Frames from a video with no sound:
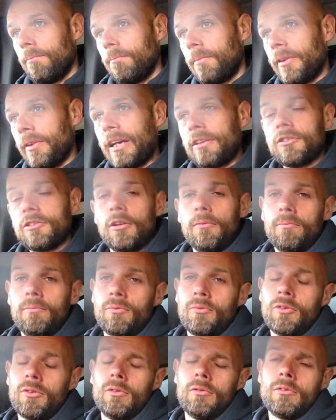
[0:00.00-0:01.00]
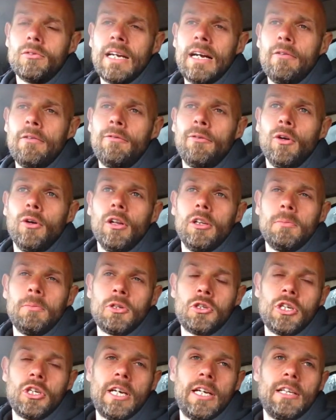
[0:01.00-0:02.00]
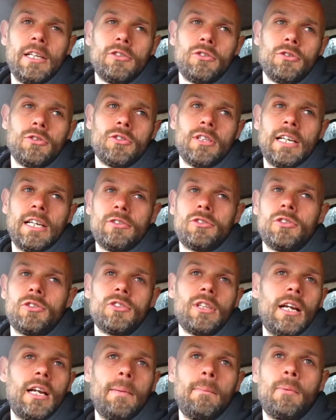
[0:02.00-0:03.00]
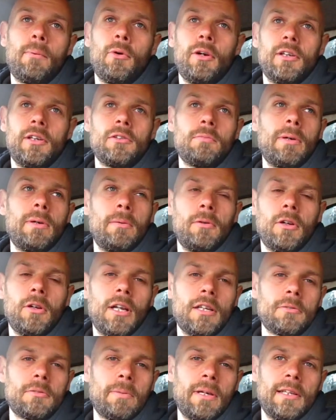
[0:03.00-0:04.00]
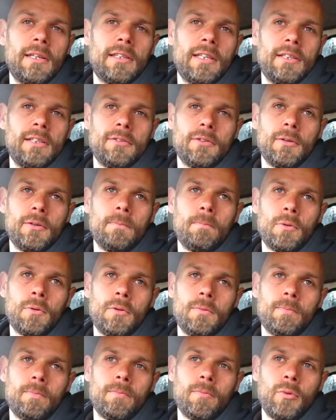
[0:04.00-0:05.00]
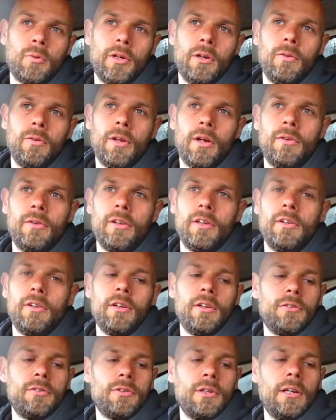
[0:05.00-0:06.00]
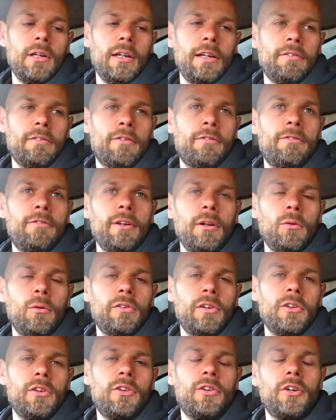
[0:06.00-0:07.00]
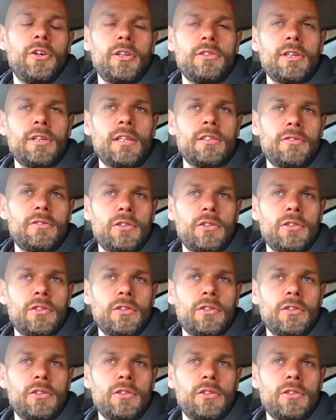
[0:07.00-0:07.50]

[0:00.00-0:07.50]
that's not the downfall of the machine. It's just an extra selling point because people don't like to pick things up. But we all know that it'll either fill up within 30 seconds